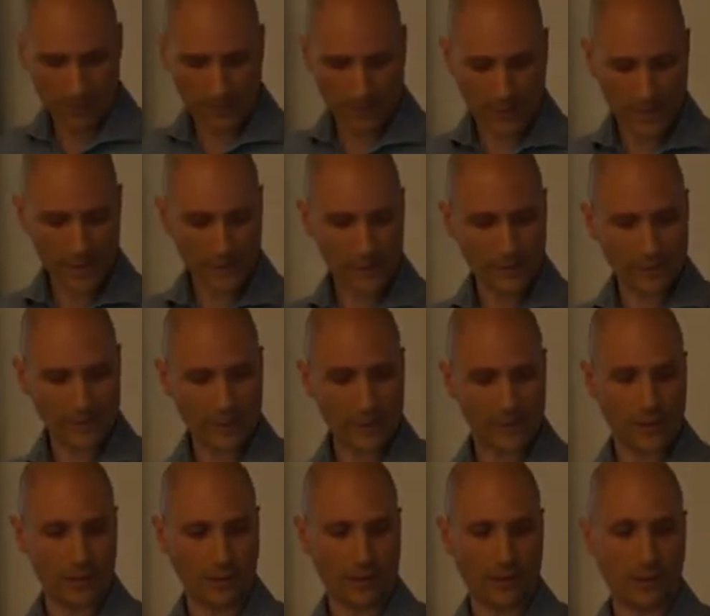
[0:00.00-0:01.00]
for this you
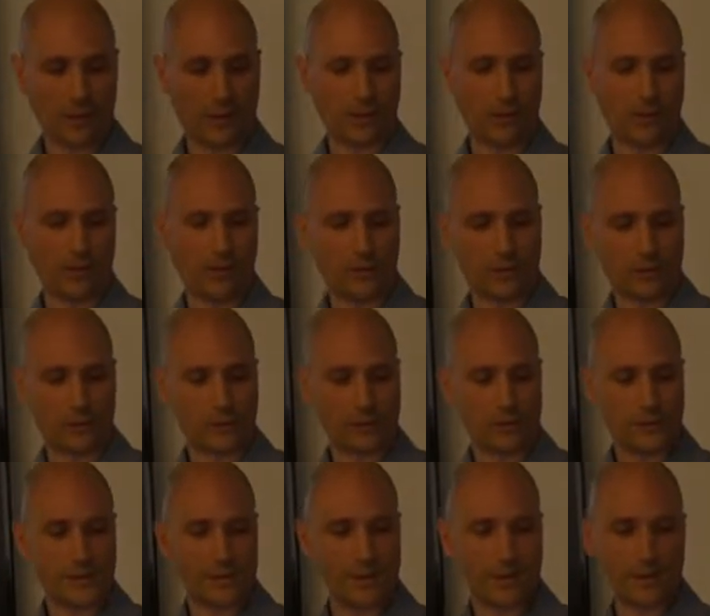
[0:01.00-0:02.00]
need other
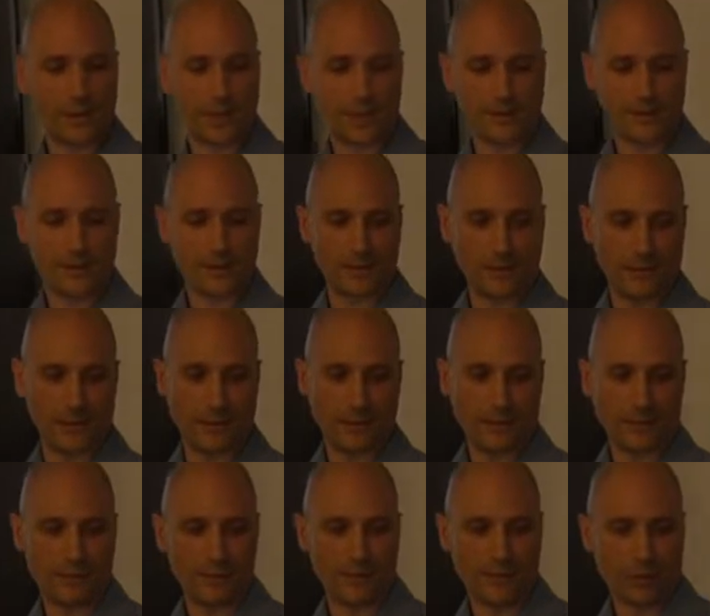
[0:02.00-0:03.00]
tools such as
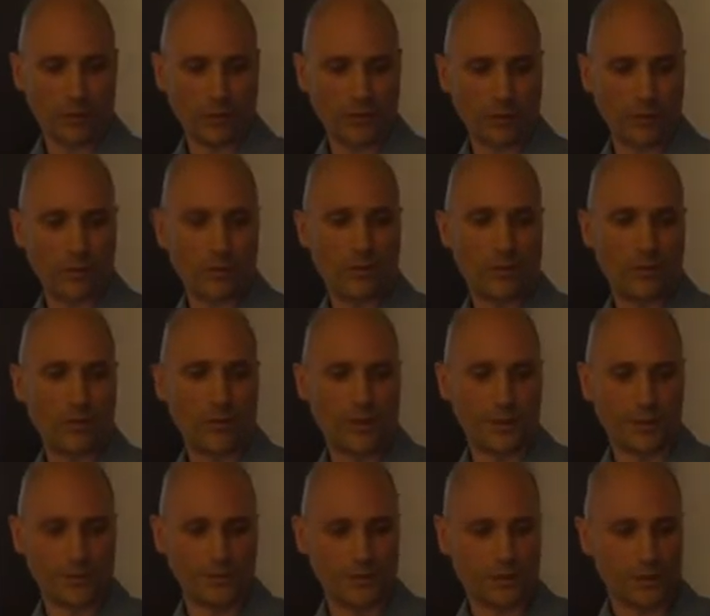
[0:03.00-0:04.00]
verifiable
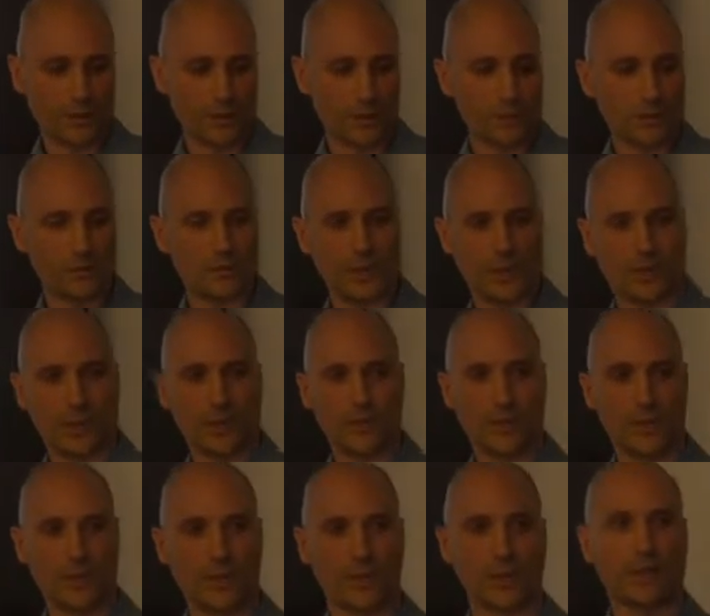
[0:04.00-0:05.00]
random functions,
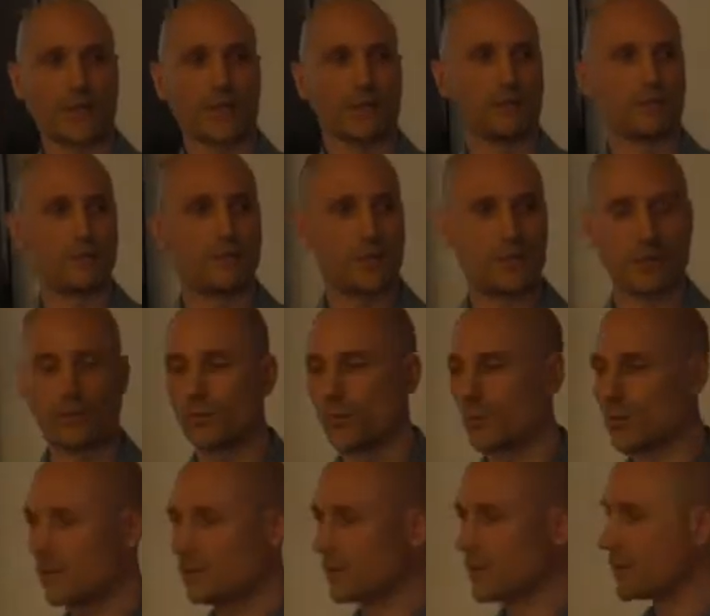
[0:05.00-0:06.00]
which are kind of pseudo-random